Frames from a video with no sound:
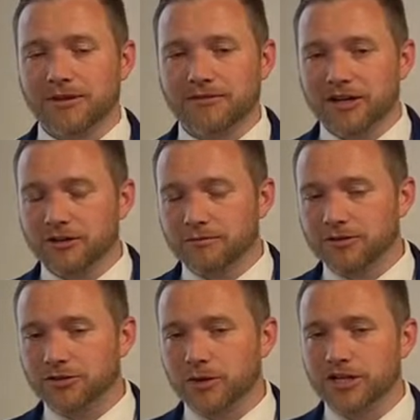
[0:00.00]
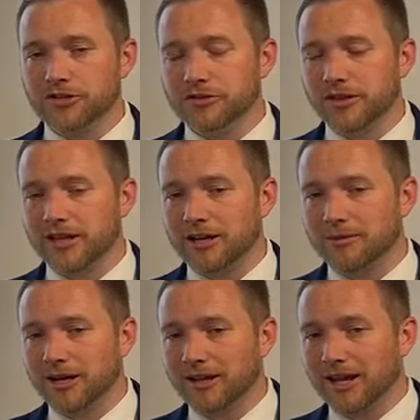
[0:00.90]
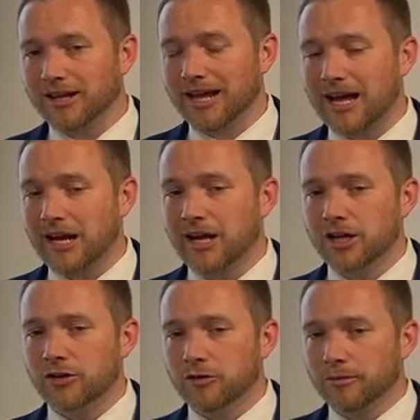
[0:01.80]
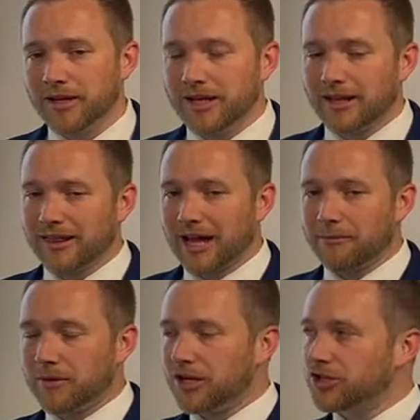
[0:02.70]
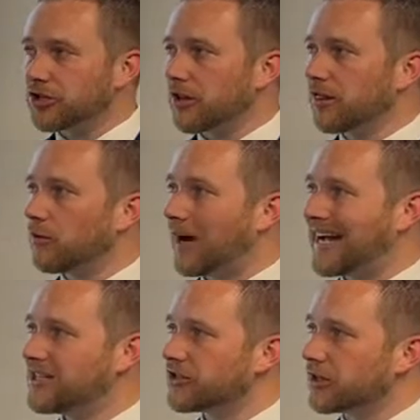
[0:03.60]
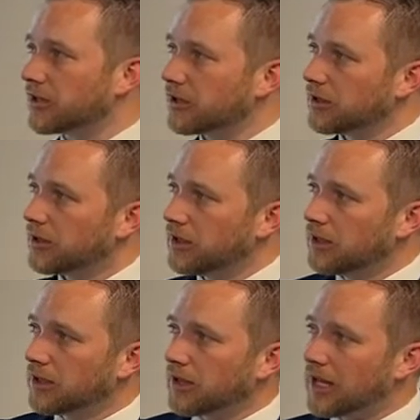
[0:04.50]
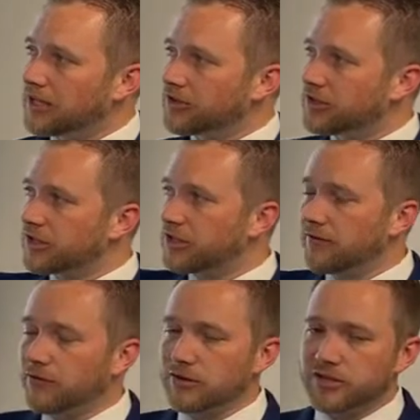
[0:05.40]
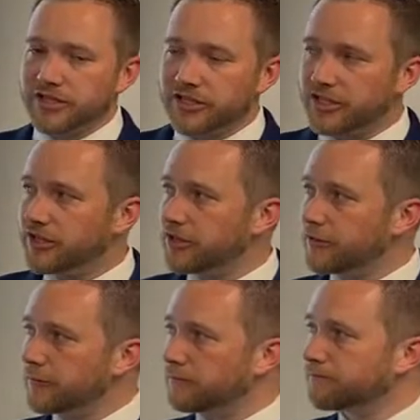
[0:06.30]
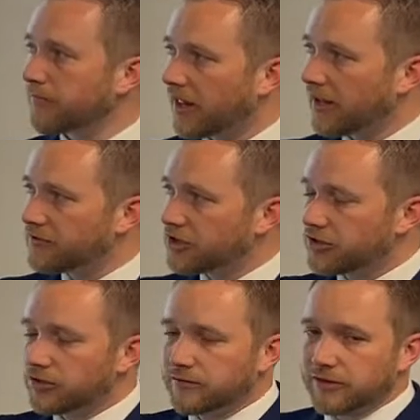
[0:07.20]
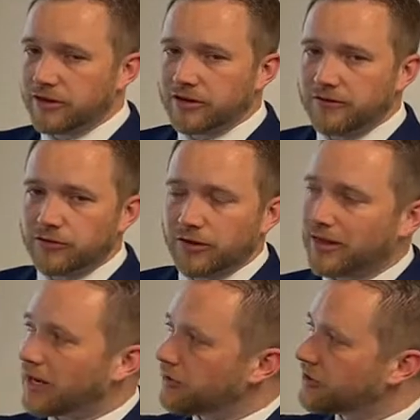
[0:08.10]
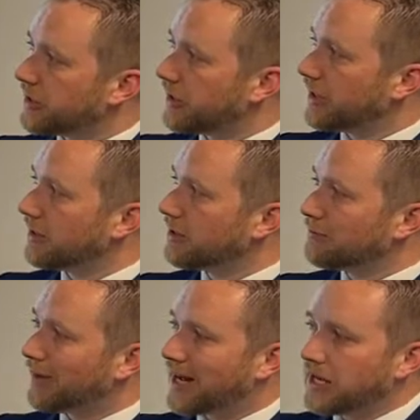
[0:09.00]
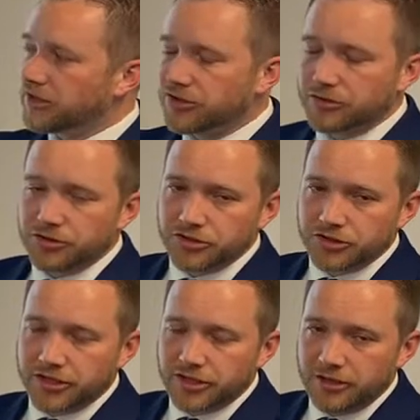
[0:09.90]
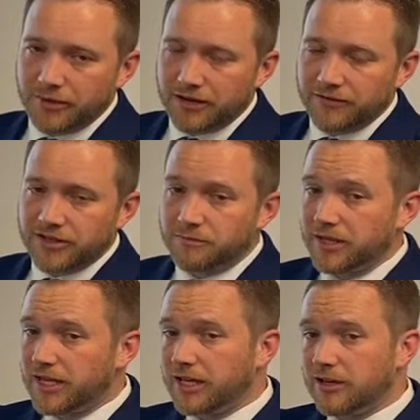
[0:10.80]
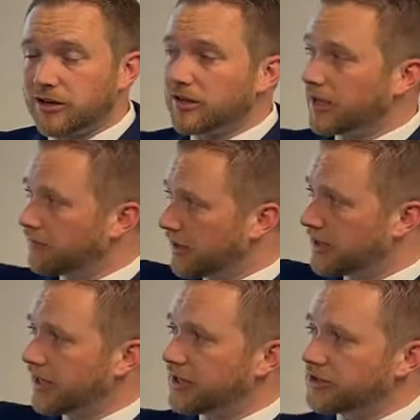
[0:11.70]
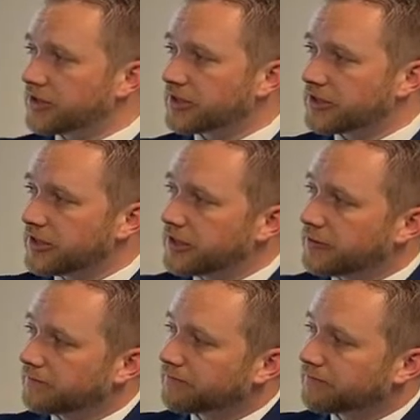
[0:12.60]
if I could persuade you to think about it like that, you will be that much the wiser. Clients are 64 and 62. They have just over $34,000 in combined Social Security benefits beginning early at the age of 62.